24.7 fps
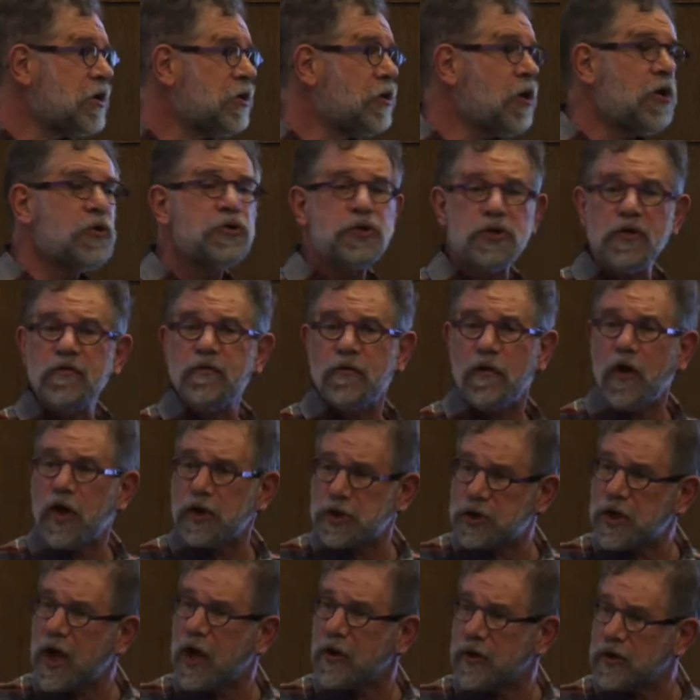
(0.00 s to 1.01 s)
Those you
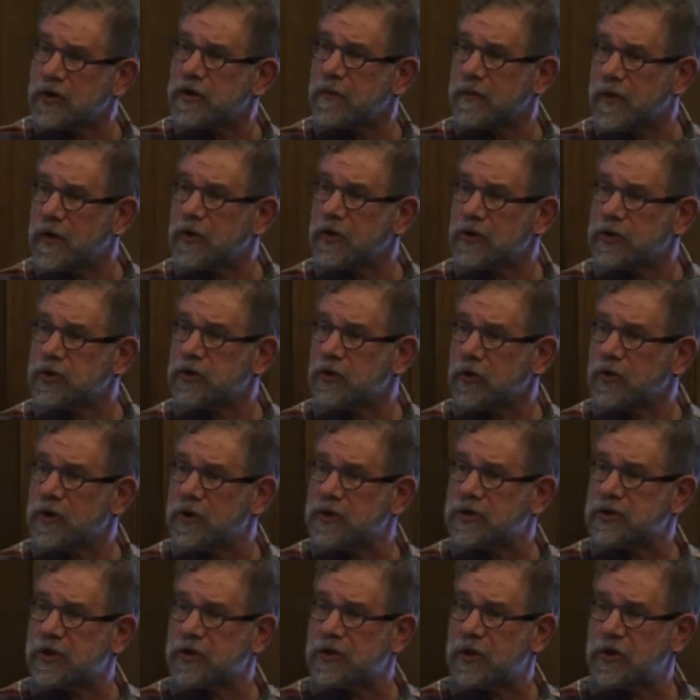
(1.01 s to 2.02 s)
flush out into bigger
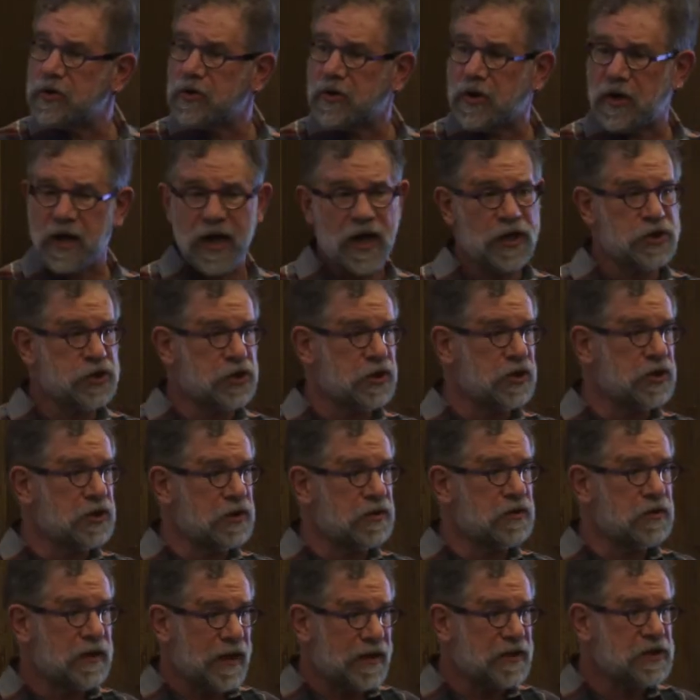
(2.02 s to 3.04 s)
stories so that you can actually
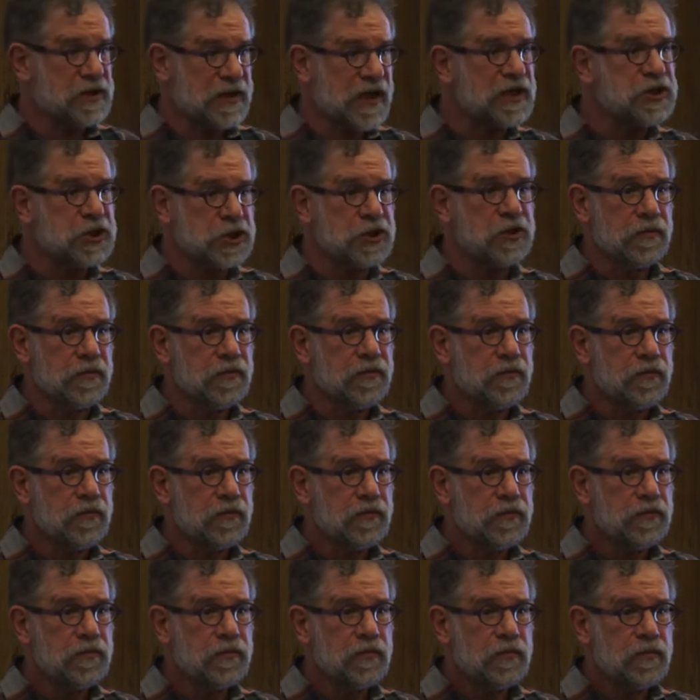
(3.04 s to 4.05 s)
assess it.
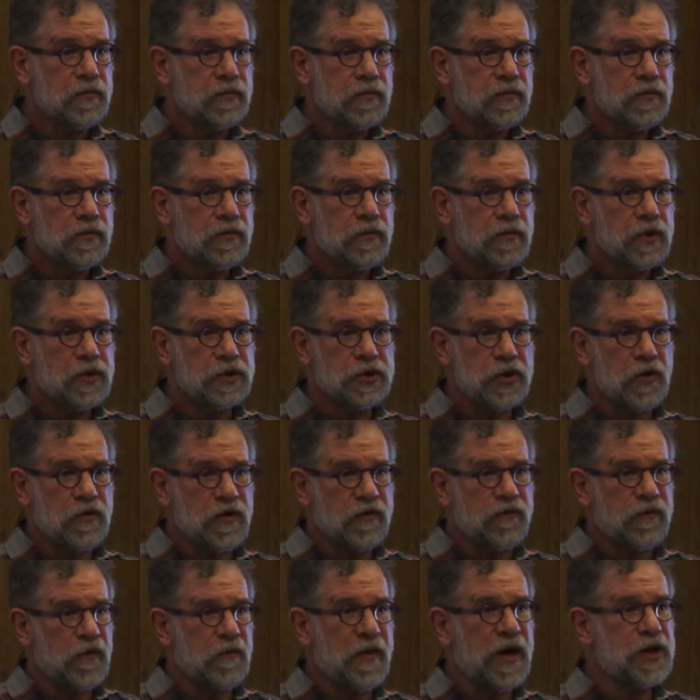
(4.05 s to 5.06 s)
There's no
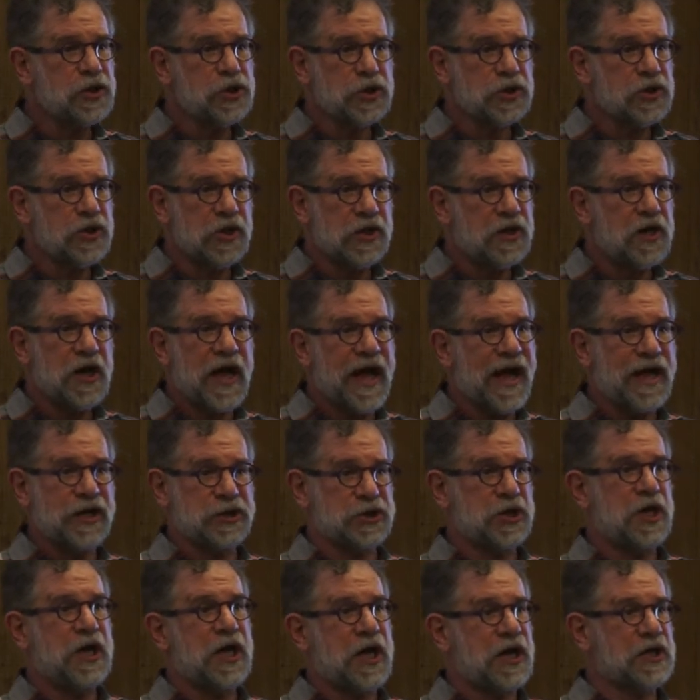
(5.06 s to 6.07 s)
information in it
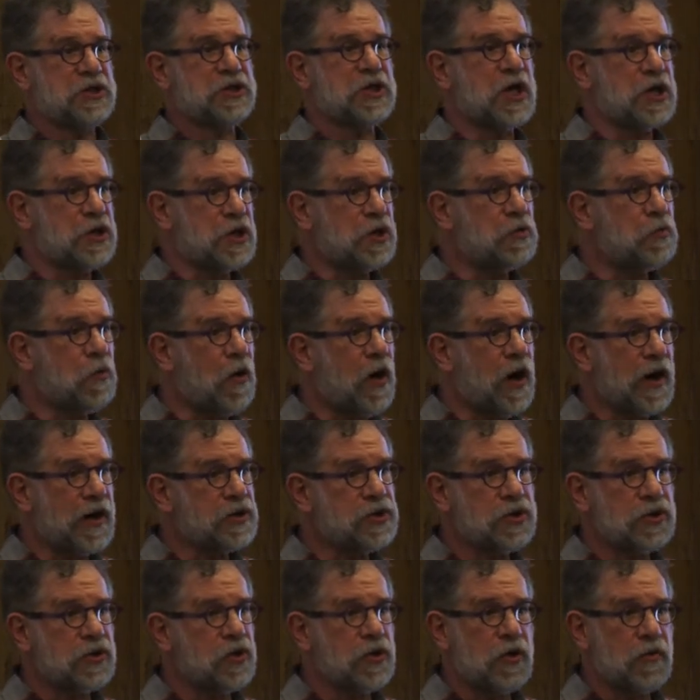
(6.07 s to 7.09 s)
as an X, I need Y.
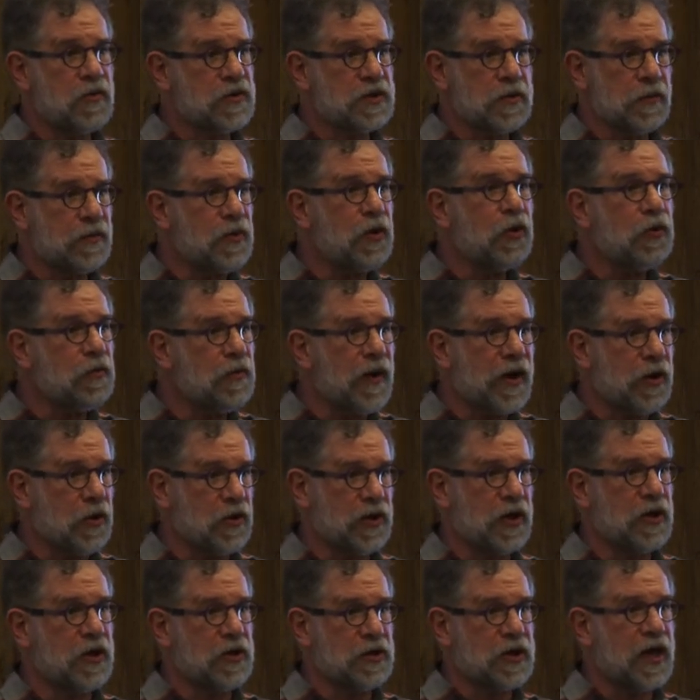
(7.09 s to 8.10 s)
You don't know what to build by
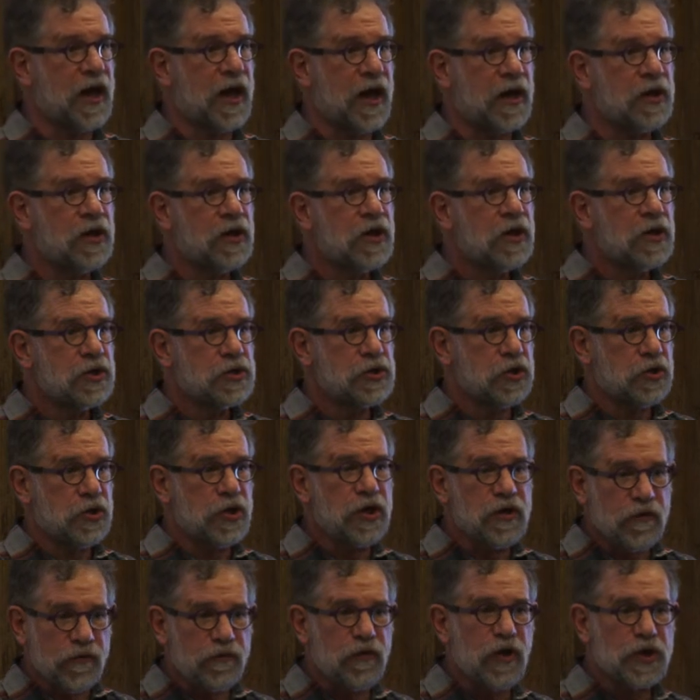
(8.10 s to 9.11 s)
looking at that. So
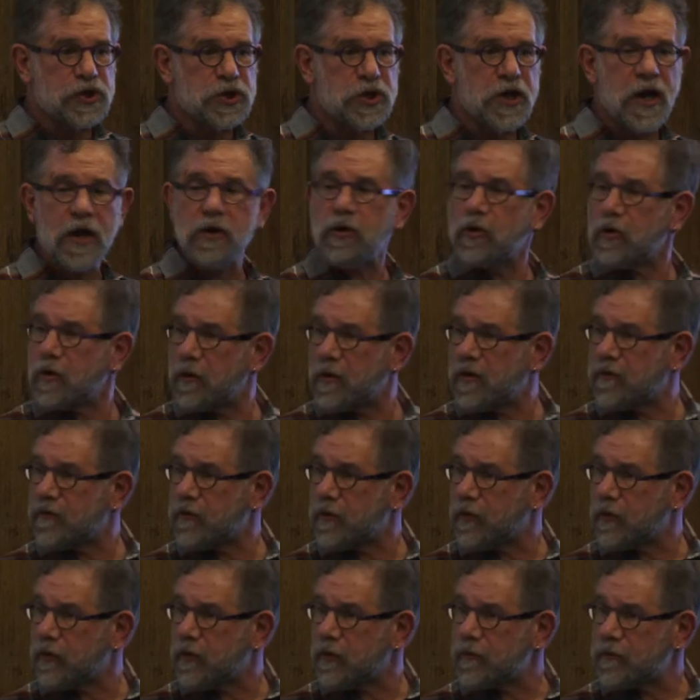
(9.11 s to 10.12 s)
you need to flush it out a little bit
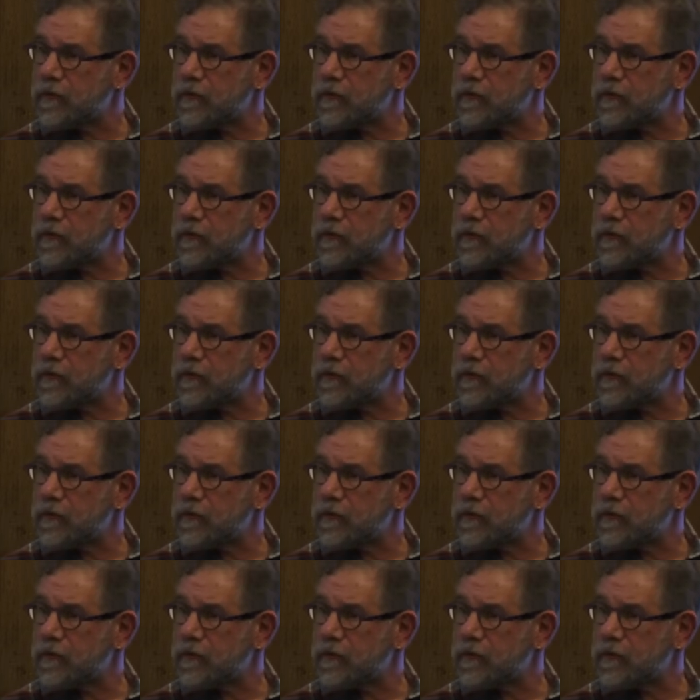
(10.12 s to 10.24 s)
further.